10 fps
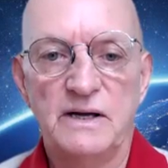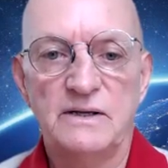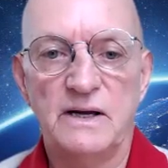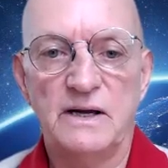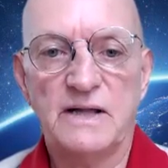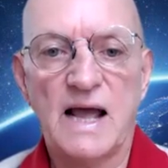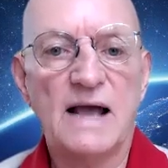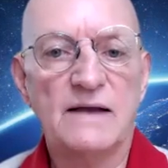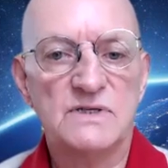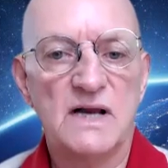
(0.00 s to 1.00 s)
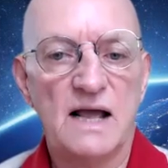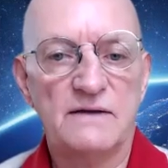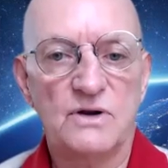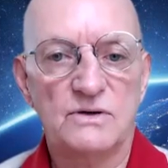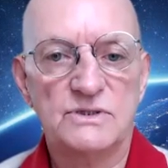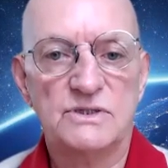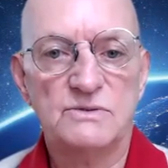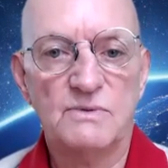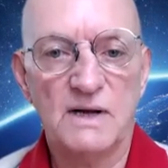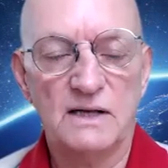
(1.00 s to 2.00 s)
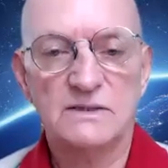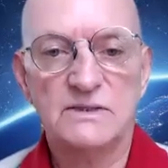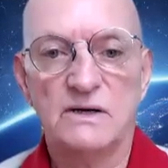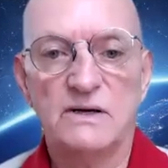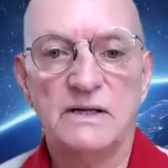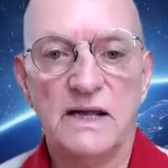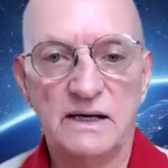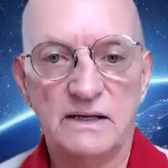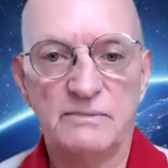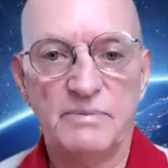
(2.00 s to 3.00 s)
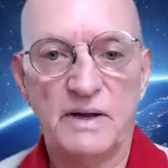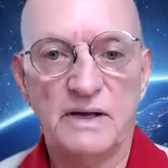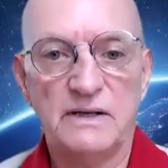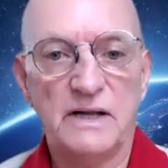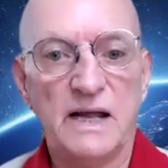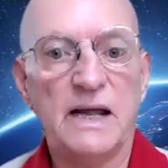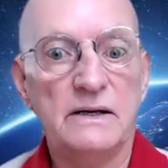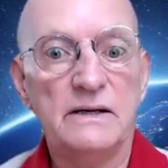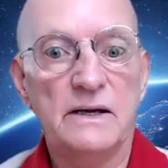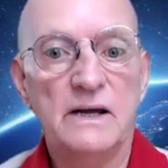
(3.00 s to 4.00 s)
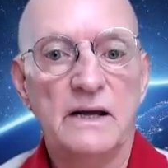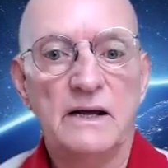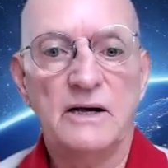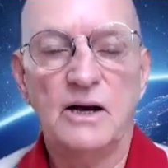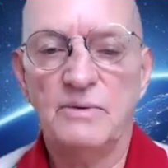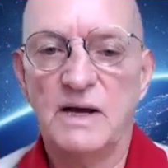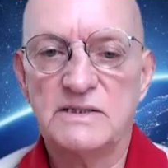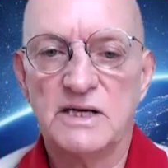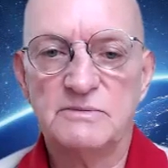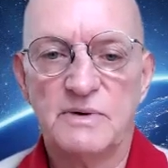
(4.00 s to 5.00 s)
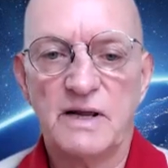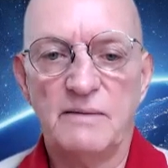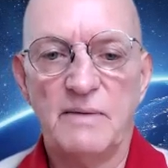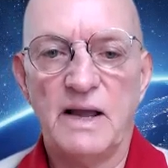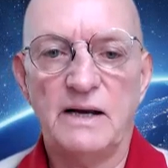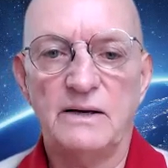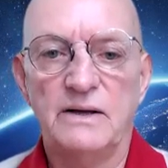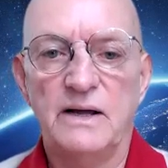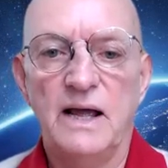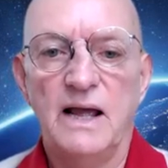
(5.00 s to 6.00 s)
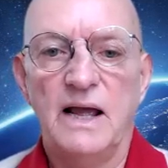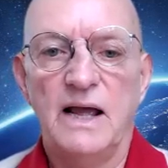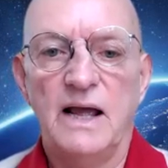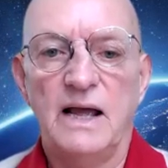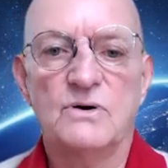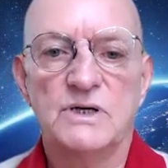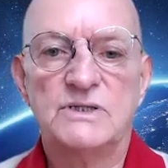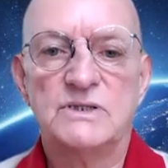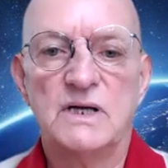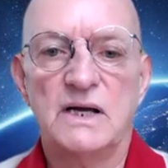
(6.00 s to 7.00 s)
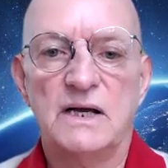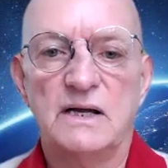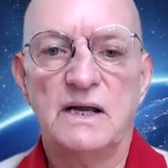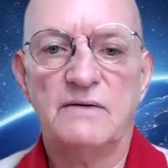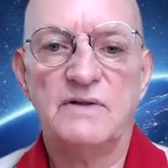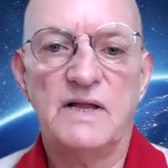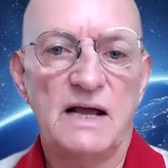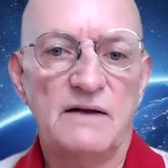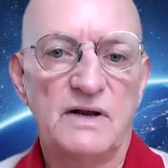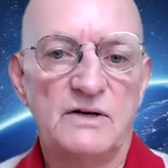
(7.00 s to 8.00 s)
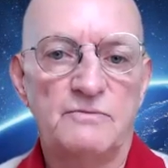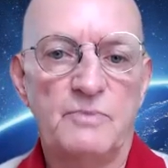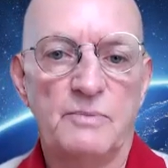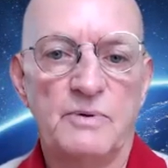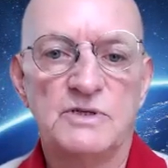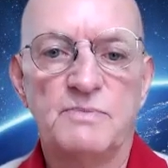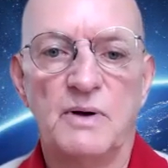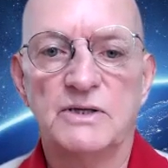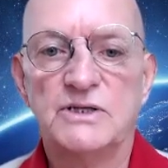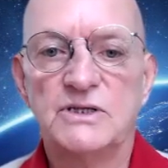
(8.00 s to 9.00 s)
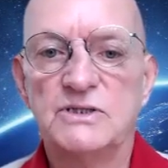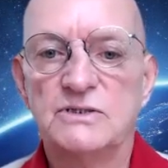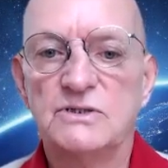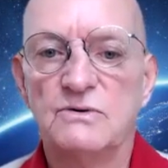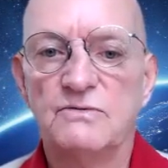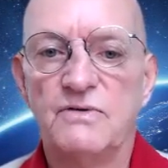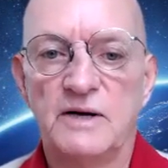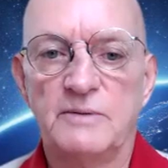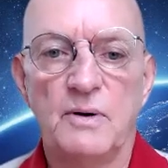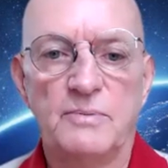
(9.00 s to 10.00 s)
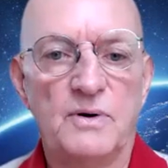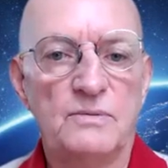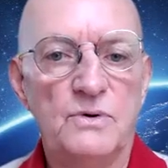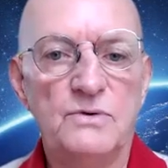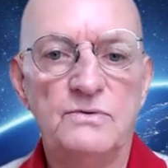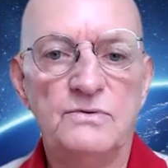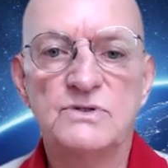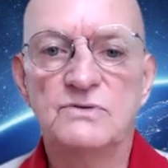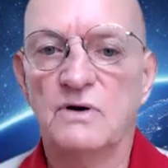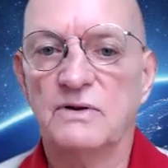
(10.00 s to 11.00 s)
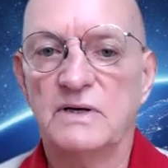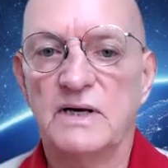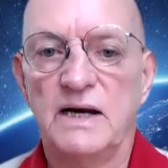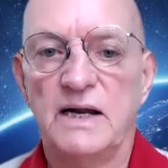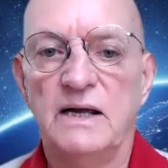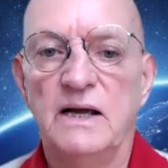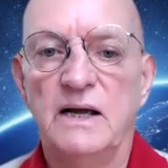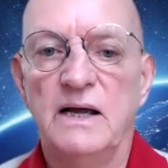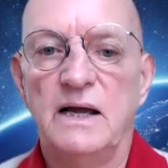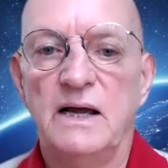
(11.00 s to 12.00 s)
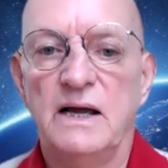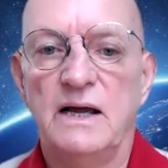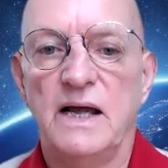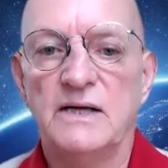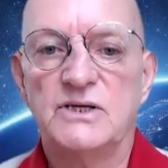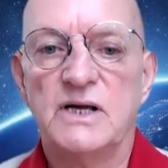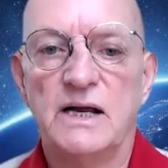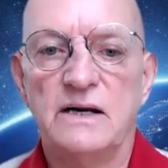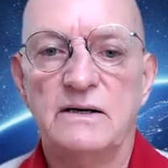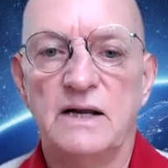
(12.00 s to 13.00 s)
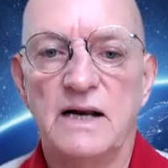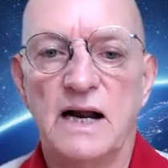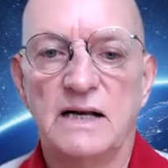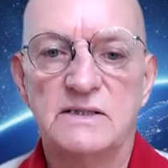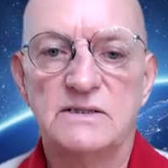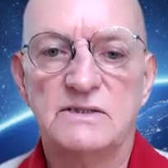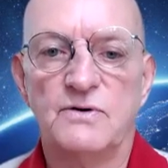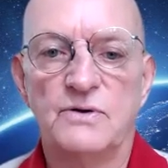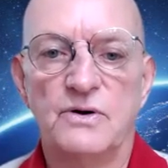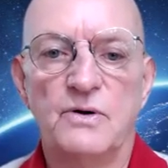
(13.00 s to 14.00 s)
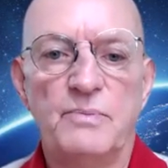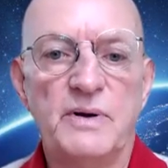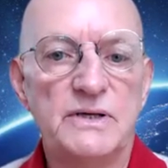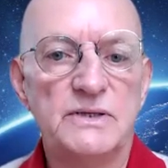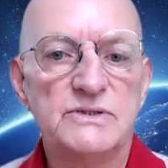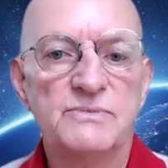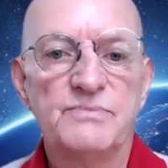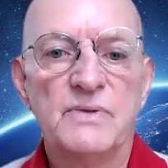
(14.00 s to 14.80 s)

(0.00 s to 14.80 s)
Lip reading: the haves and have-nots as well. So in the end, globalization became hated. And of course, given the advent of populist politicians who reflect popular moods rather than any educated analysis for their opinions,